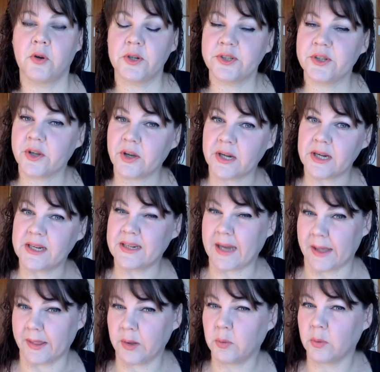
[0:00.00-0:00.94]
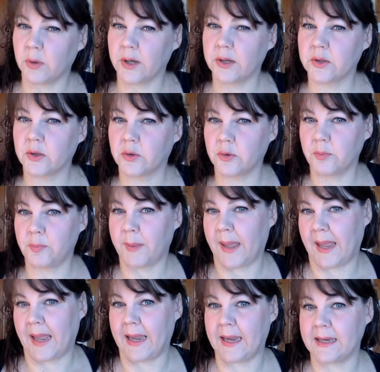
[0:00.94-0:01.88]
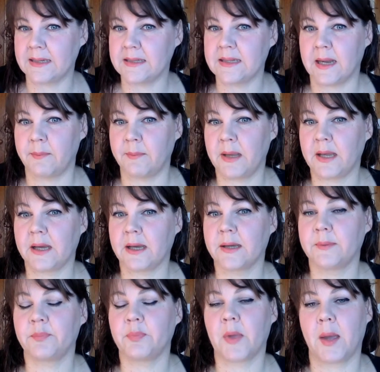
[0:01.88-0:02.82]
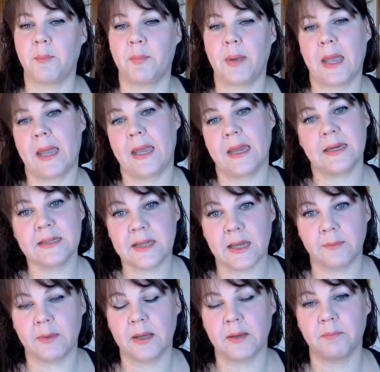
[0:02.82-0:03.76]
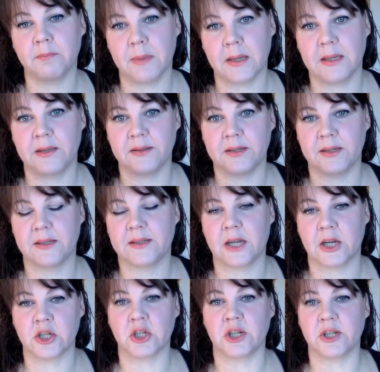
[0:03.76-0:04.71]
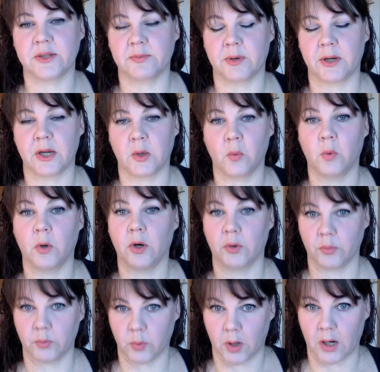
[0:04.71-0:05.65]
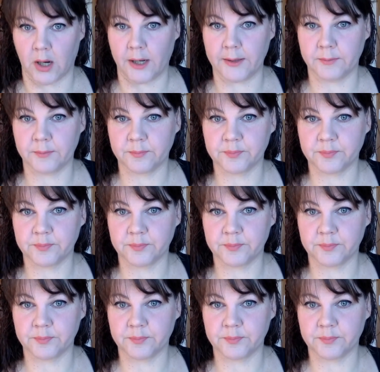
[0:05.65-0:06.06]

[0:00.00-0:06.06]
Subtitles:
also got another word called pandemic, and pandemic means that it's actually spreading worldwide.